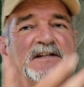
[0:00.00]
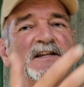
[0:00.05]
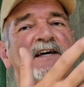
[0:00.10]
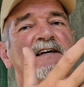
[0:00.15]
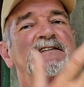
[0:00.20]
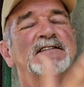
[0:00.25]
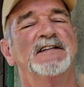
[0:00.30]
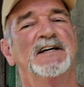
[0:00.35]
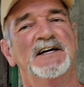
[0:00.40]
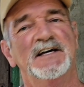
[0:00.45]
the
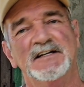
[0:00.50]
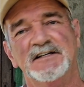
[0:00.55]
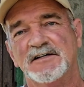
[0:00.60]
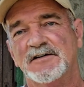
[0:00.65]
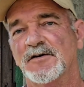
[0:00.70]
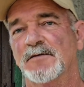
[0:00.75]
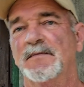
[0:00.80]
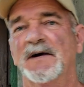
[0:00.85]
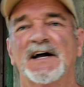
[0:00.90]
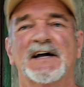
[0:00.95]
next day and
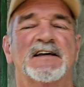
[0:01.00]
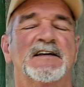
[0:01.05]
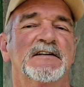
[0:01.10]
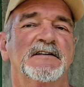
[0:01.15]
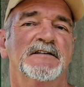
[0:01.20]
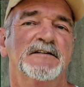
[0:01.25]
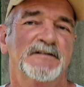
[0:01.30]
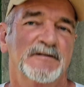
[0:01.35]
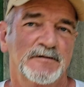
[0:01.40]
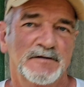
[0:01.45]
you go back
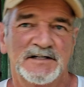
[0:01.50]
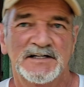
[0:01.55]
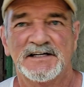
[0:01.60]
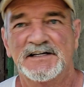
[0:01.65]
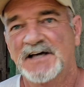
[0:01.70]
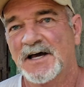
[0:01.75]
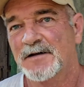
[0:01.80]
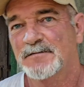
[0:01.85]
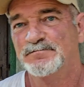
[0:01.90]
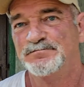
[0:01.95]
and you do it
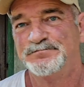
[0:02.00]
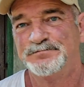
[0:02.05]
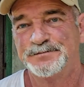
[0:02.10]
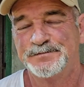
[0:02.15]
again.